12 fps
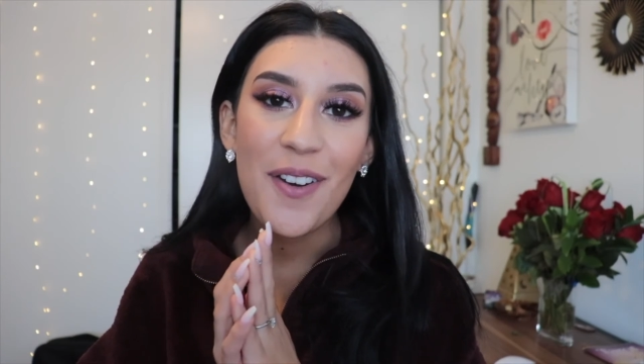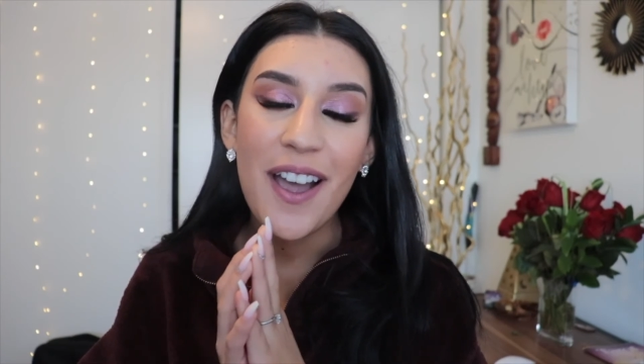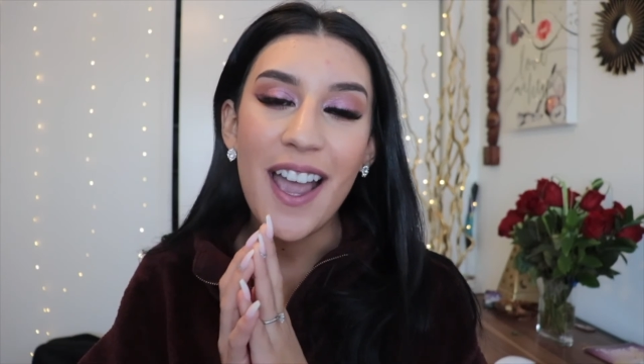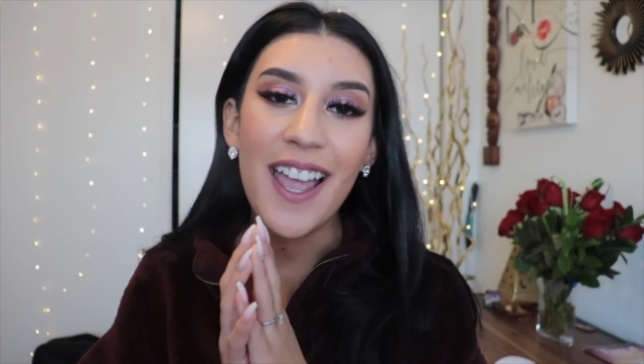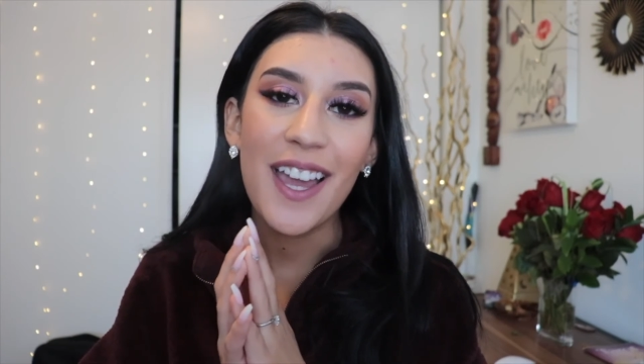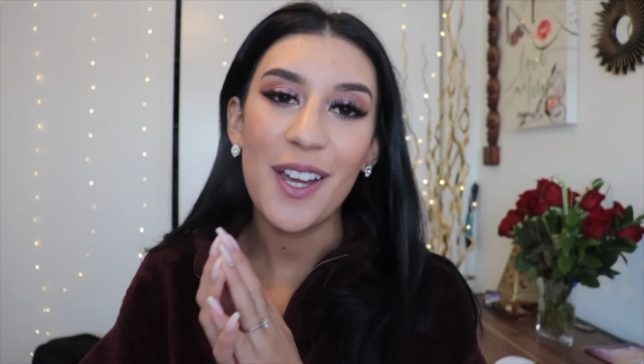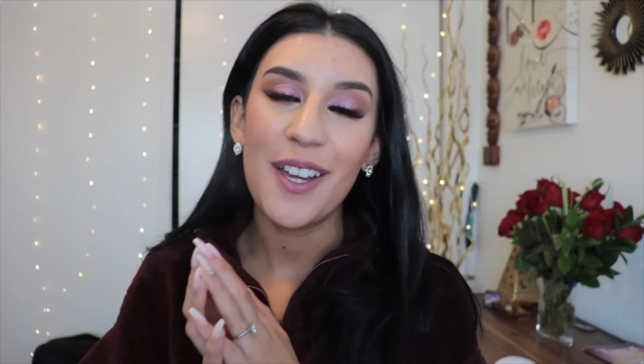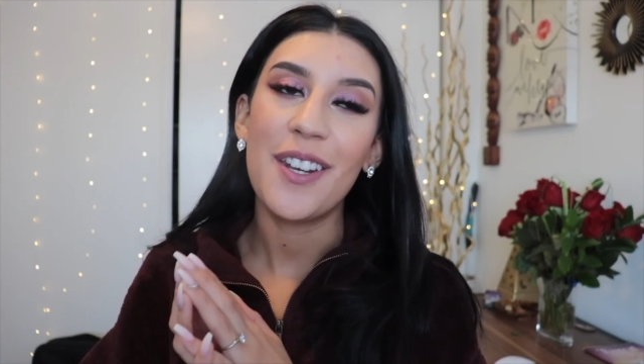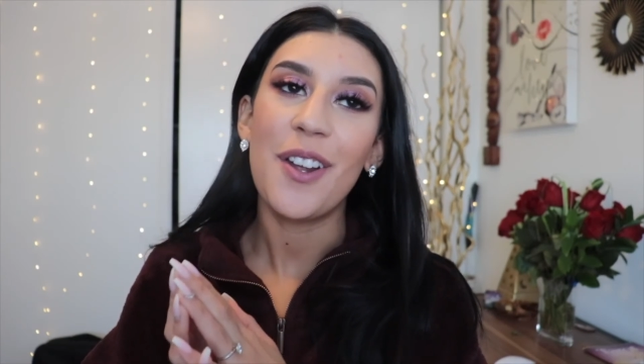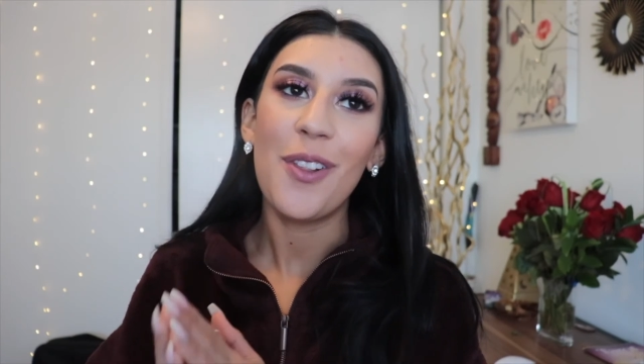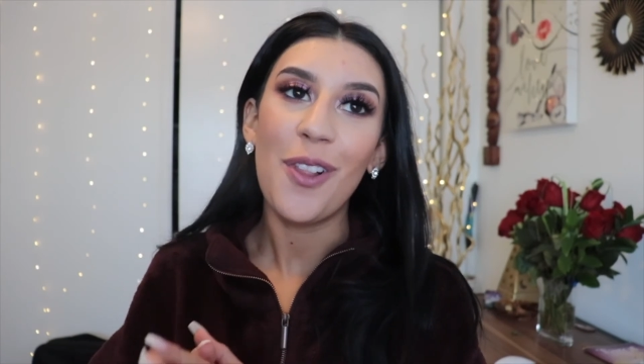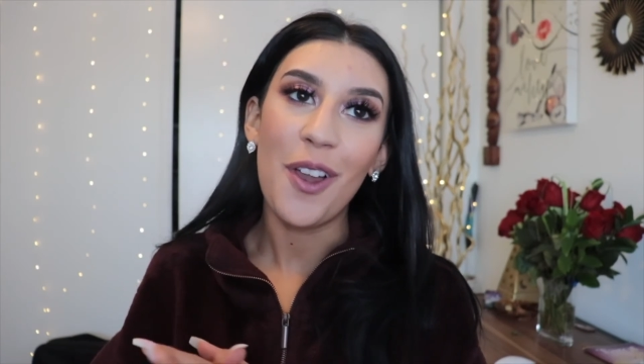I
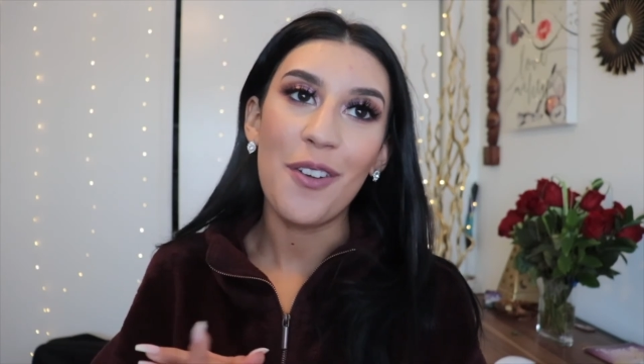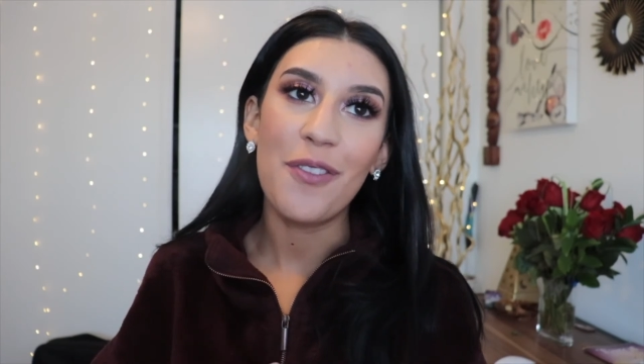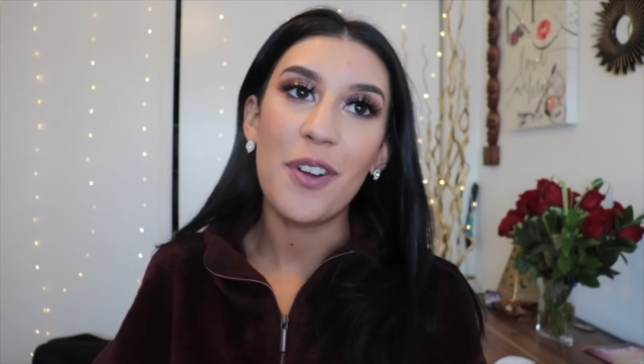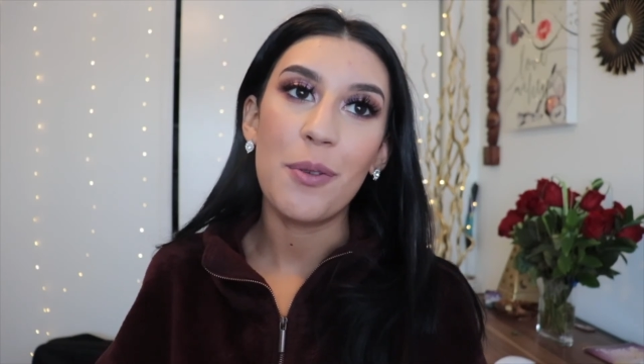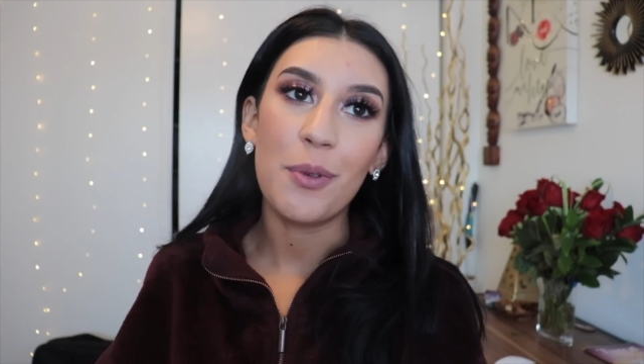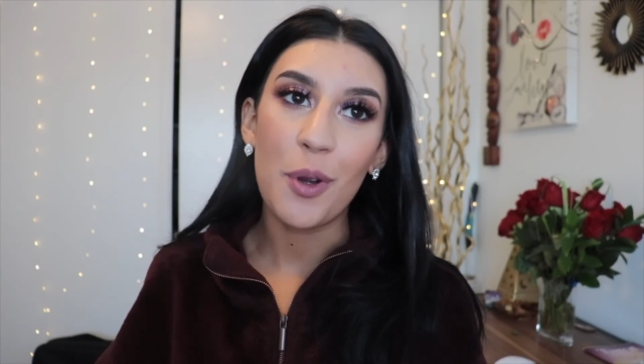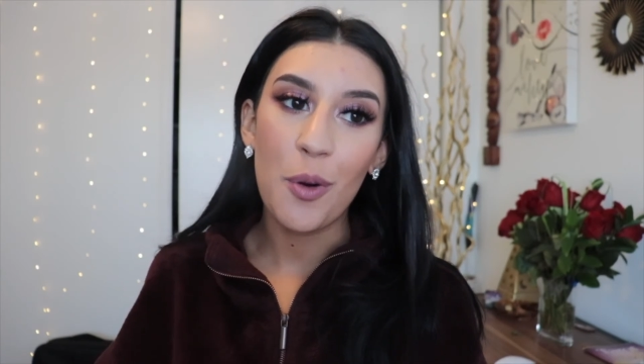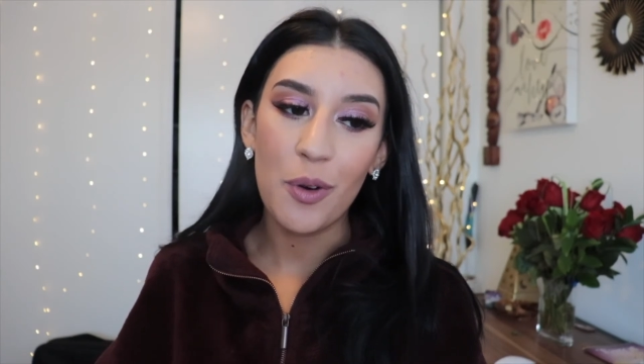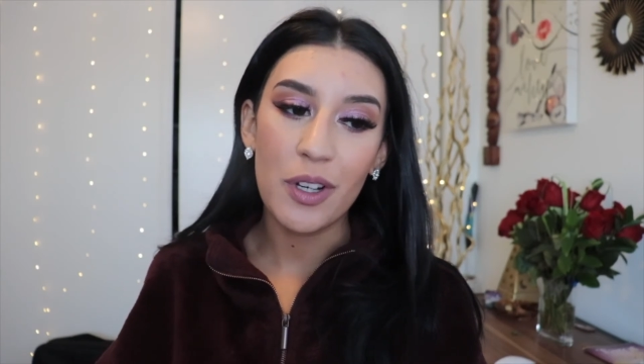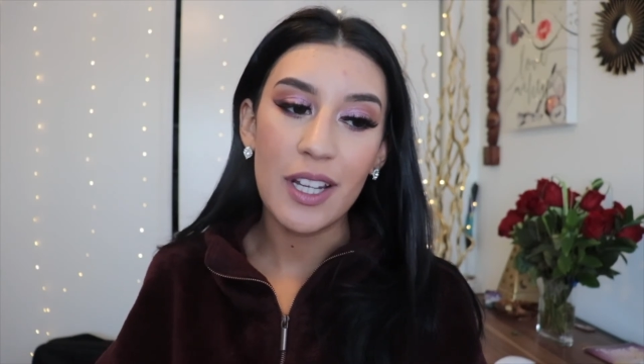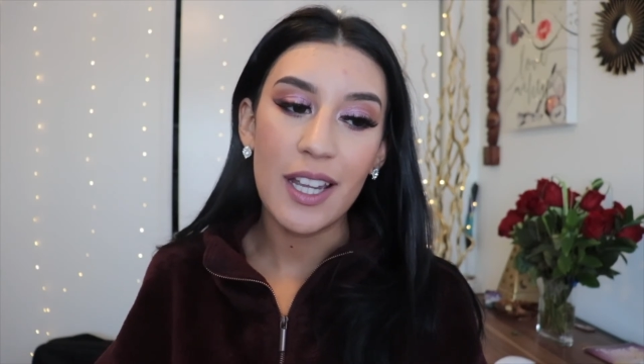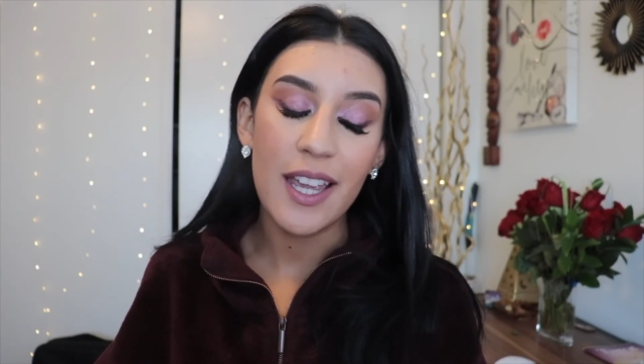had a lot of fun
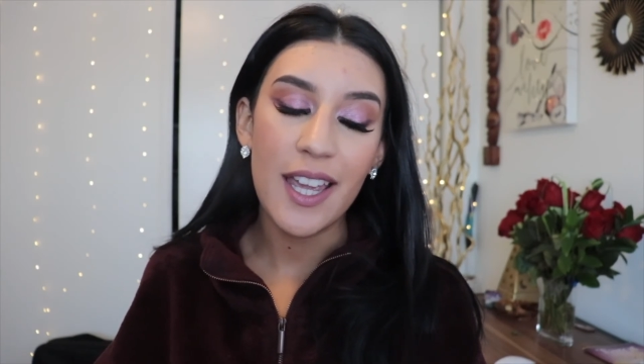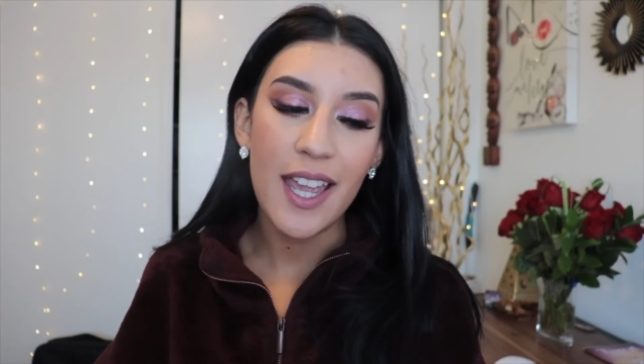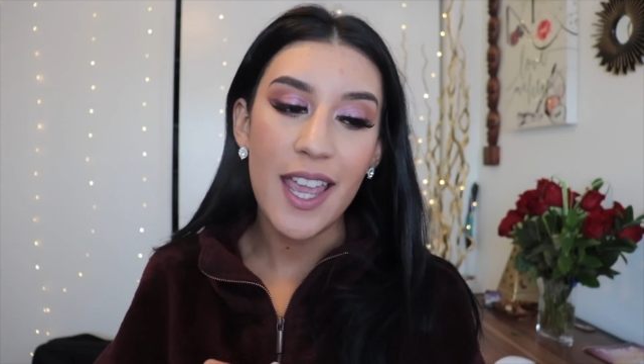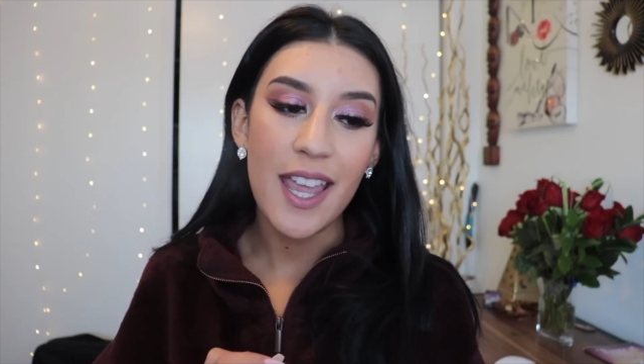recording it,